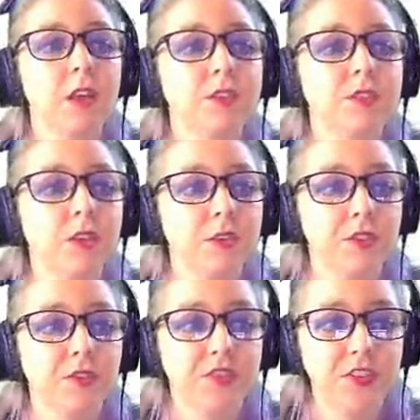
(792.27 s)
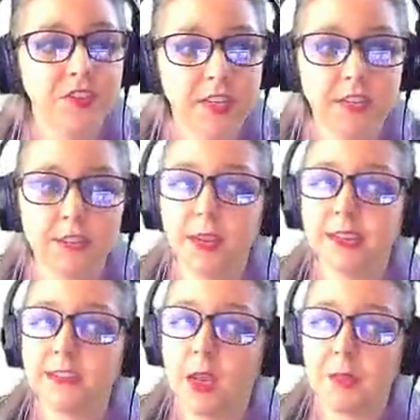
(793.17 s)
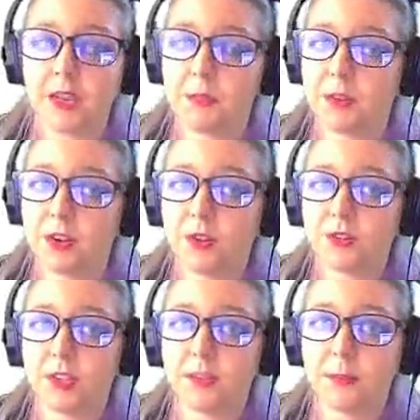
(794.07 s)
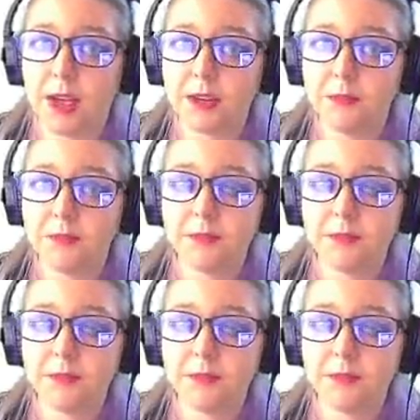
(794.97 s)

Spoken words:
So 15 is my atomic number, it goes on the bottom.